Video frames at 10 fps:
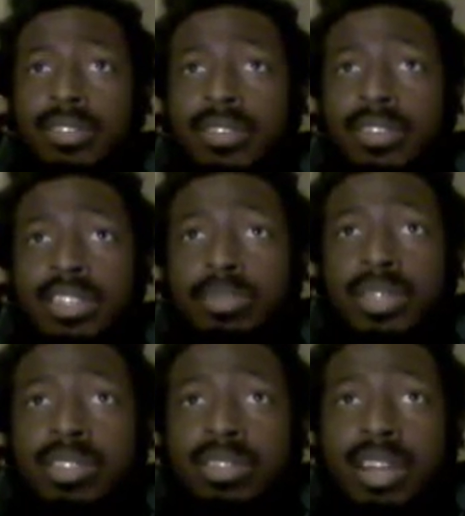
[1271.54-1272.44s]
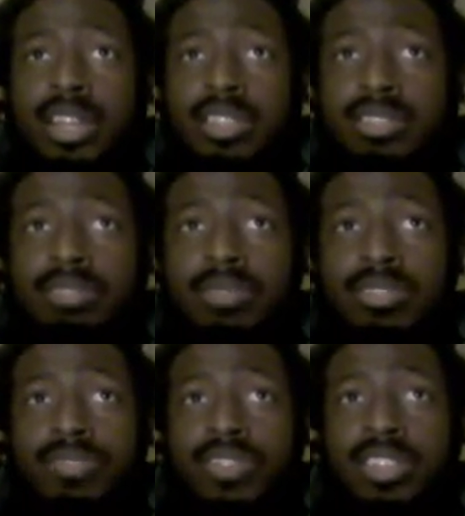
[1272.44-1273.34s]
It's because their audience are a bunch
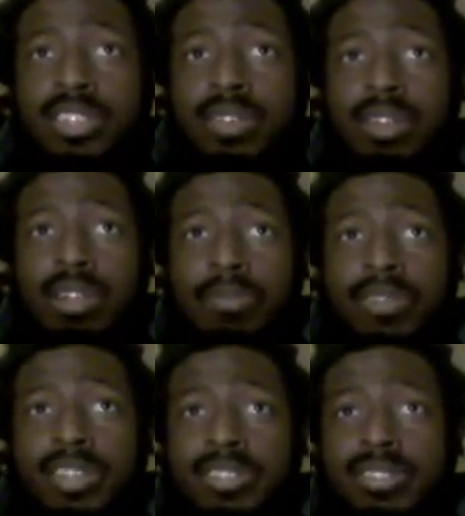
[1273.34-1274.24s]
of fucking know-it-all pricks.